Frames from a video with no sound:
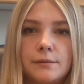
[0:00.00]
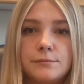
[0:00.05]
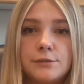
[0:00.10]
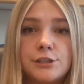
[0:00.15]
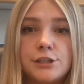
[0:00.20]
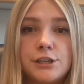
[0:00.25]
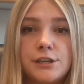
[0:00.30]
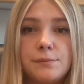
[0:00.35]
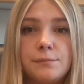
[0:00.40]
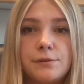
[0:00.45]

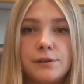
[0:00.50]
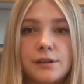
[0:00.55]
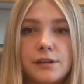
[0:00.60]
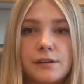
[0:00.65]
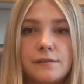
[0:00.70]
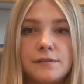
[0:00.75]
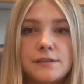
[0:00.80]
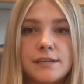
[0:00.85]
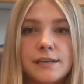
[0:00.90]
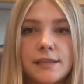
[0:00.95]
she
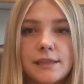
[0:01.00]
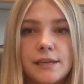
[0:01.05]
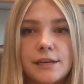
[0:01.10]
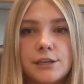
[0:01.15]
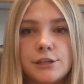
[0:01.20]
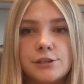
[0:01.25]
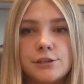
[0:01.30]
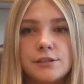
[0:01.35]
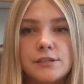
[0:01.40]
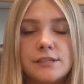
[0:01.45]
believes that
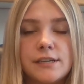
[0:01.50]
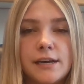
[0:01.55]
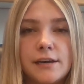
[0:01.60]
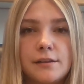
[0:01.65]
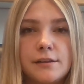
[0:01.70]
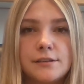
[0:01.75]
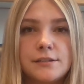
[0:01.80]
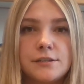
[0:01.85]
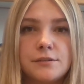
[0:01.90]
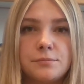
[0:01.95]
they should
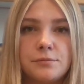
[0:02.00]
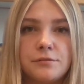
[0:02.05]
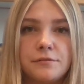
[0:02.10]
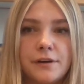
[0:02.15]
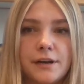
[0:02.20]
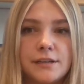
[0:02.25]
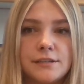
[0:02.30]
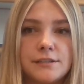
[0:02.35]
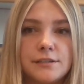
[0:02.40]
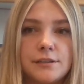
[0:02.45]
tell the
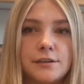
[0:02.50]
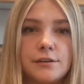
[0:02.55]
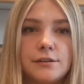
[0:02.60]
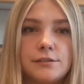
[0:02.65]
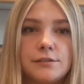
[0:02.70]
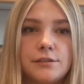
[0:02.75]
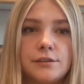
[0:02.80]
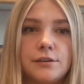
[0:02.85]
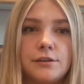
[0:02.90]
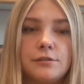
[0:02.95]
supervisor
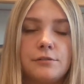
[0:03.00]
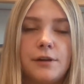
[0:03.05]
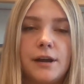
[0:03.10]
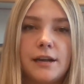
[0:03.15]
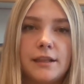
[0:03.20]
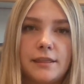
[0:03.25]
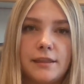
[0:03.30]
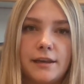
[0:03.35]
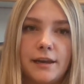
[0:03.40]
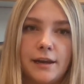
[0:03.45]
to
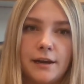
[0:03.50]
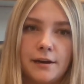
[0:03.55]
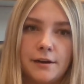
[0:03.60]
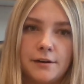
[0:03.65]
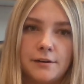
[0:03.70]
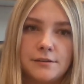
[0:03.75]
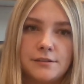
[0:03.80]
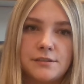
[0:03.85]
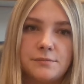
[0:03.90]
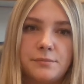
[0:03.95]
correct the
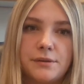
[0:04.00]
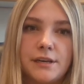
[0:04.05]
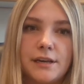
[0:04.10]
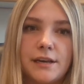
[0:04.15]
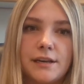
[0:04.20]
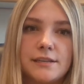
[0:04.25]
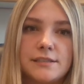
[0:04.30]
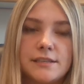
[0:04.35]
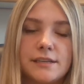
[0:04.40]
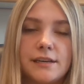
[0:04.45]
errors
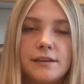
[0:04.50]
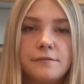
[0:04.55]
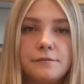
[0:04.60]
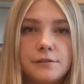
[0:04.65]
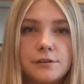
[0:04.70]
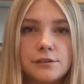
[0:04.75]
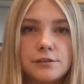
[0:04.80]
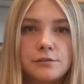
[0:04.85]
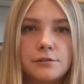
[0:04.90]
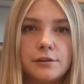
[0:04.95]
because the
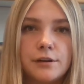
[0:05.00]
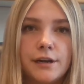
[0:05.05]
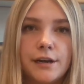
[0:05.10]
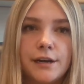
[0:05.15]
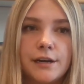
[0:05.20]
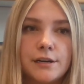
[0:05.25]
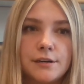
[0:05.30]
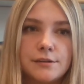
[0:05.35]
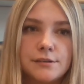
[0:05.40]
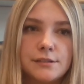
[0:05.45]
inventory
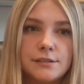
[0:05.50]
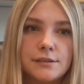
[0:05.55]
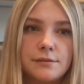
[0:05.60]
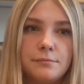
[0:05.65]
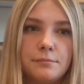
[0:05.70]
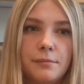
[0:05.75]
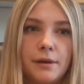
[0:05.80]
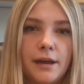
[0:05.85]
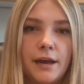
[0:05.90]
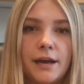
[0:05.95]
errors
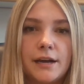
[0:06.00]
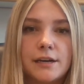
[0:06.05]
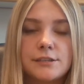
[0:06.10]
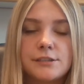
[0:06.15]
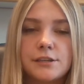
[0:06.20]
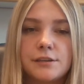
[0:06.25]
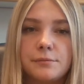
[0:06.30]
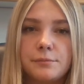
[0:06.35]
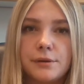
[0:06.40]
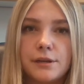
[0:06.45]
may
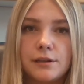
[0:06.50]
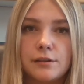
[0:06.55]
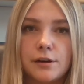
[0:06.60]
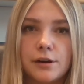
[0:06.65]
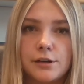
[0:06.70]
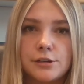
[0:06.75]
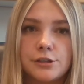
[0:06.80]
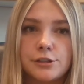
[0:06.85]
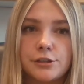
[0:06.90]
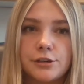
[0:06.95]
actually be
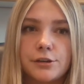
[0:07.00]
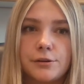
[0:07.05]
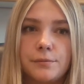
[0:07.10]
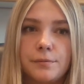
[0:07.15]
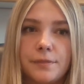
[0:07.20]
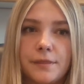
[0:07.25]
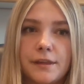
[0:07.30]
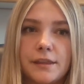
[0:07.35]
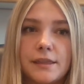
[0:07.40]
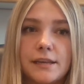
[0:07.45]
larger
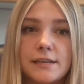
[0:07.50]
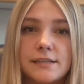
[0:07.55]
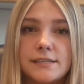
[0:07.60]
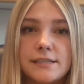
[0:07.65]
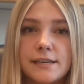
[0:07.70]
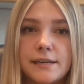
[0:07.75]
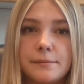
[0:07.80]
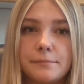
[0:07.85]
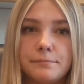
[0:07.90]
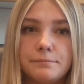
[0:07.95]
than they
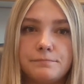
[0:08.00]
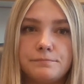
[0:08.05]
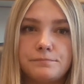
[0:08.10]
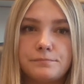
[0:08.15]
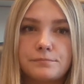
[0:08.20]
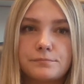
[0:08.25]
seem.